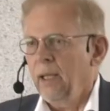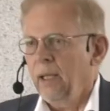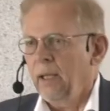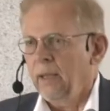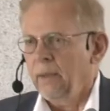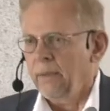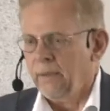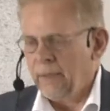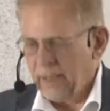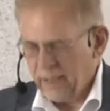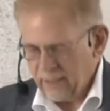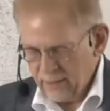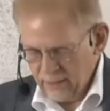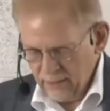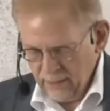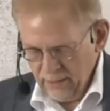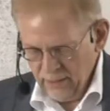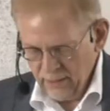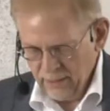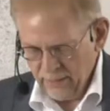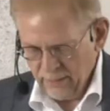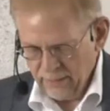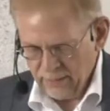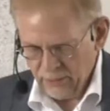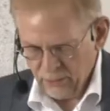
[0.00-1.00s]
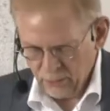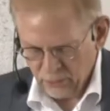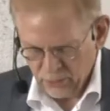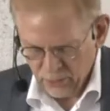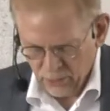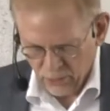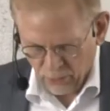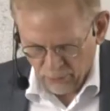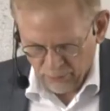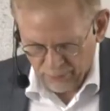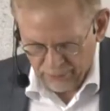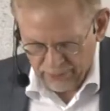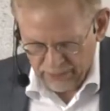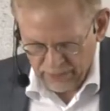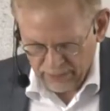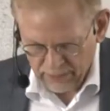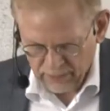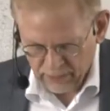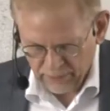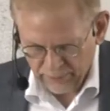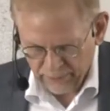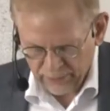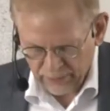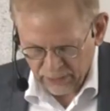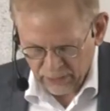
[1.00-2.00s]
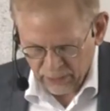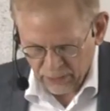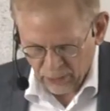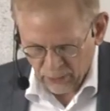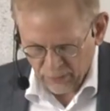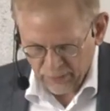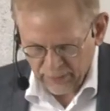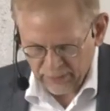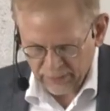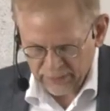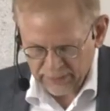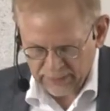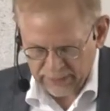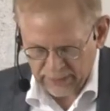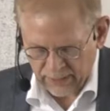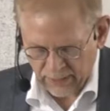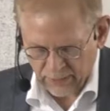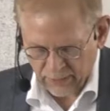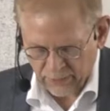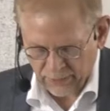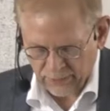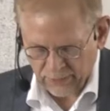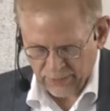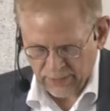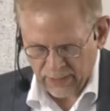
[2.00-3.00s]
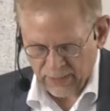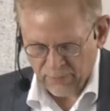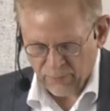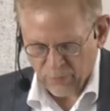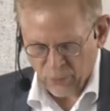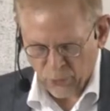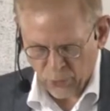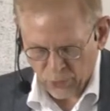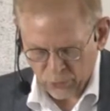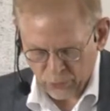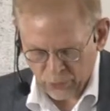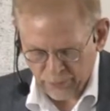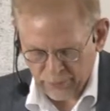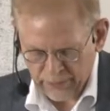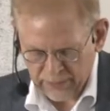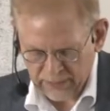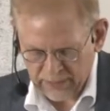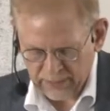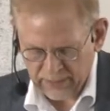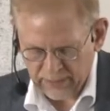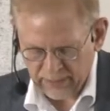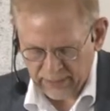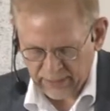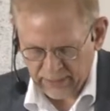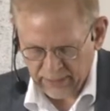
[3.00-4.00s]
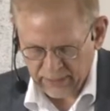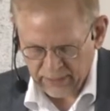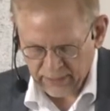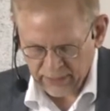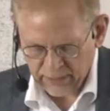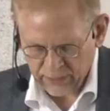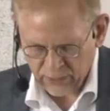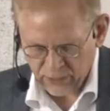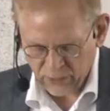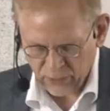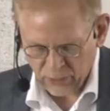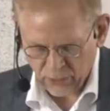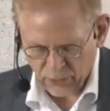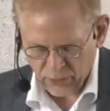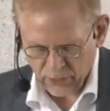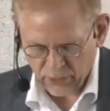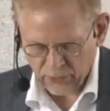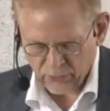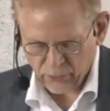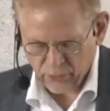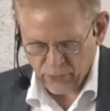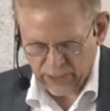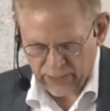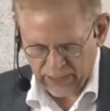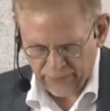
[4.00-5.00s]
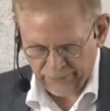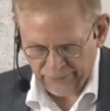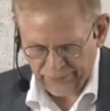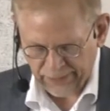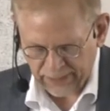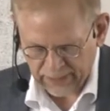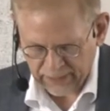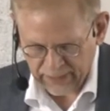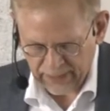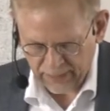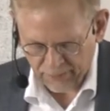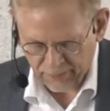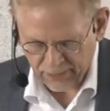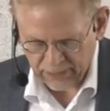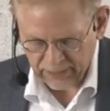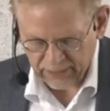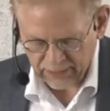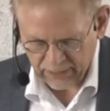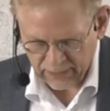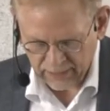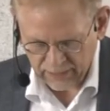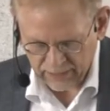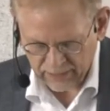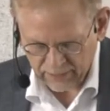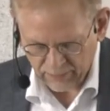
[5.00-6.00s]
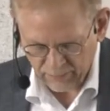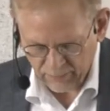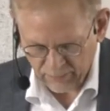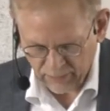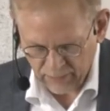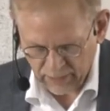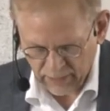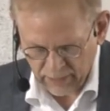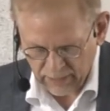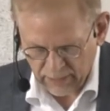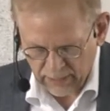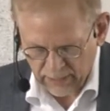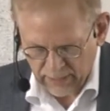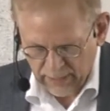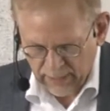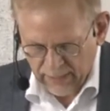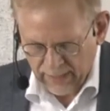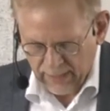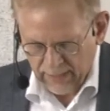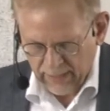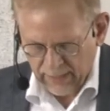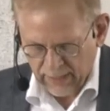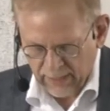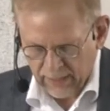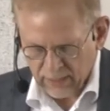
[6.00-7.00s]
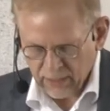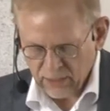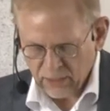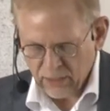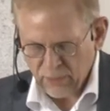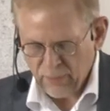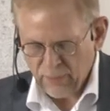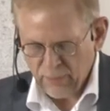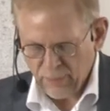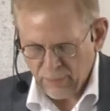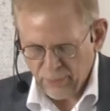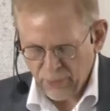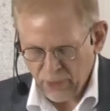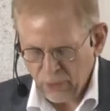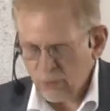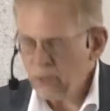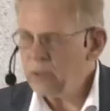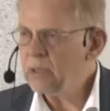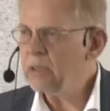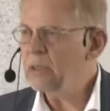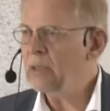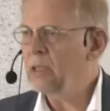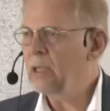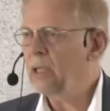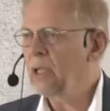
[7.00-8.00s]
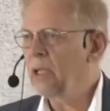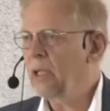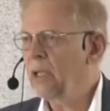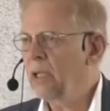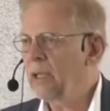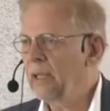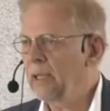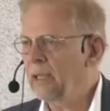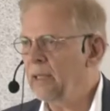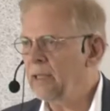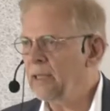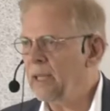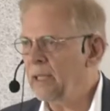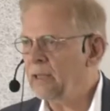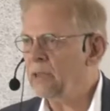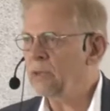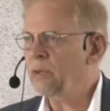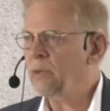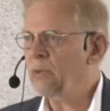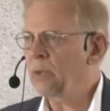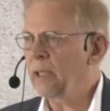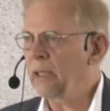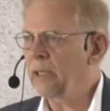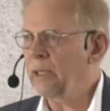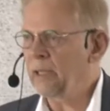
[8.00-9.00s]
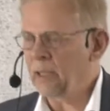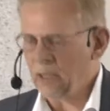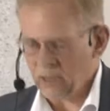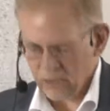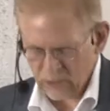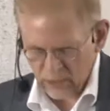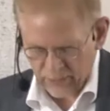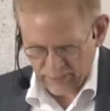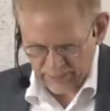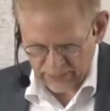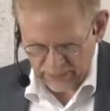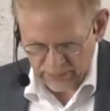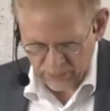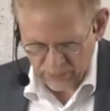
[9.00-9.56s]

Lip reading: then the utopias of the global south are more to be seen in a sort of welfare capitalism and post-industrial economic